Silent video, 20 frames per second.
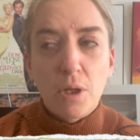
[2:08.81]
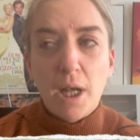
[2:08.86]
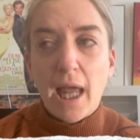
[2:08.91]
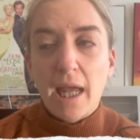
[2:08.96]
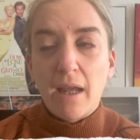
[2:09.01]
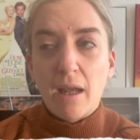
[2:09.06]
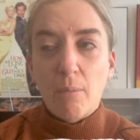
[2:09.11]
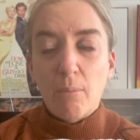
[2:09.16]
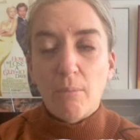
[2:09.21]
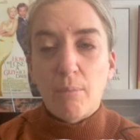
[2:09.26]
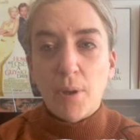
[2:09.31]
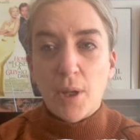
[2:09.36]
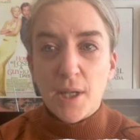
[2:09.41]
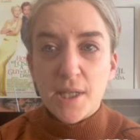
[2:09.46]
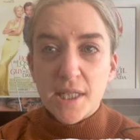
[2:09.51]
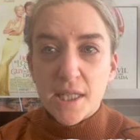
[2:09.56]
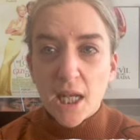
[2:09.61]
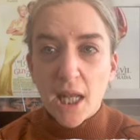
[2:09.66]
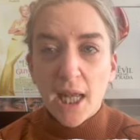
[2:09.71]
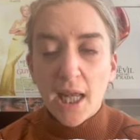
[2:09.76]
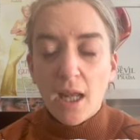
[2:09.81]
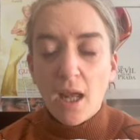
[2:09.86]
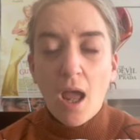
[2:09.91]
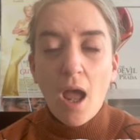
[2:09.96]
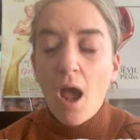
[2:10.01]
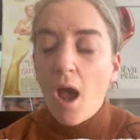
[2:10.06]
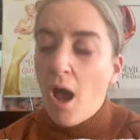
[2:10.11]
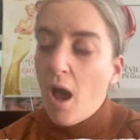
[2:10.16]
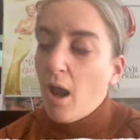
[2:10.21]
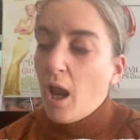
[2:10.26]
Like, personally,
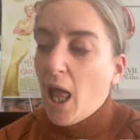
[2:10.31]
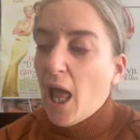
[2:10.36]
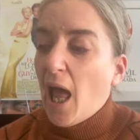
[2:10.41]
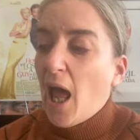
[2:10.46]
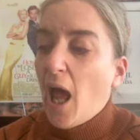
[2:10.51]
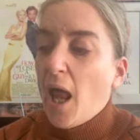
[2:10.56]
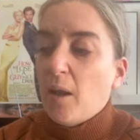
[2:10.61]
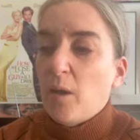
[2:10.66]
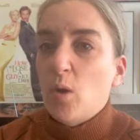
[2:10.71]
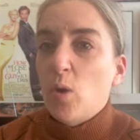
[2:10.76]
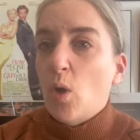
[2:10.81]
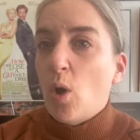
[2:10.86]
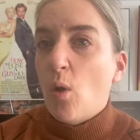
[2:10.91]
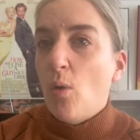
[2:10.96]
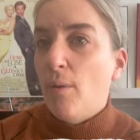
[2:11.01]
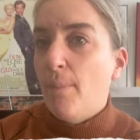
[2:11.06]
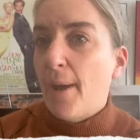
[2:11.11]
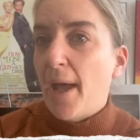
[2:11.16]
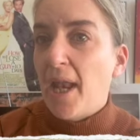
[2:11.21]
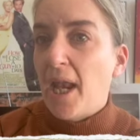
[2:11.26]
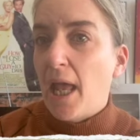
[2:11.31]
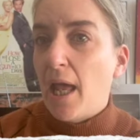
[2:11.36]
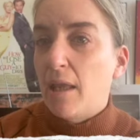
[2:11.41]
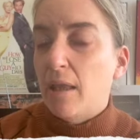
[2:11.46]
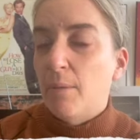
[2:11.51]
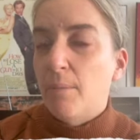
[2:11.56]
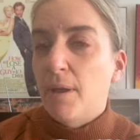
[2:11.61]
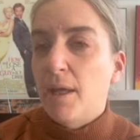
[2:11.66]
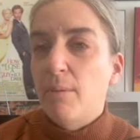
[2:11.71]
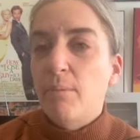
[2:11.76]
I don't know about
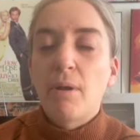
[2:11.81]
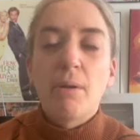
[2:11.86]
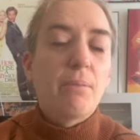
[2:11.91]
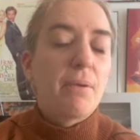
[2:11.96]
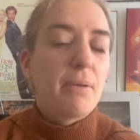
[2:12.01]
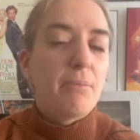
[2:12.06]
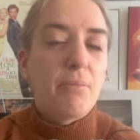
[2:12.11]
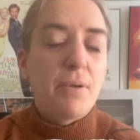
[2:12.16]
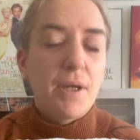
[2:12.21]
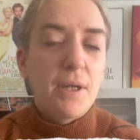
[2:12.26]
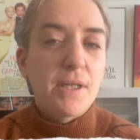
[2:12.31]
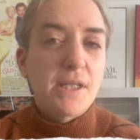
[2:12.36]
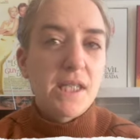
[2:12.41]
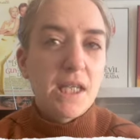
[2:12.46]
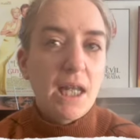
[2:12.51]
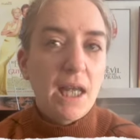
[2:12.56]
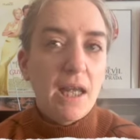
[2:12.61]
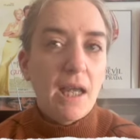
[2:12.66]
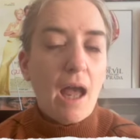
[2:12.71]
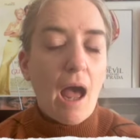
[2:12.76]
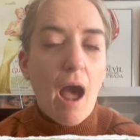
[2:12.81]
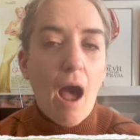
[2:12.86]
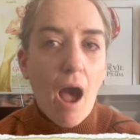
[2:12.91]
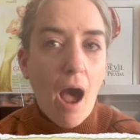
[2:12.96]
other people, but personally,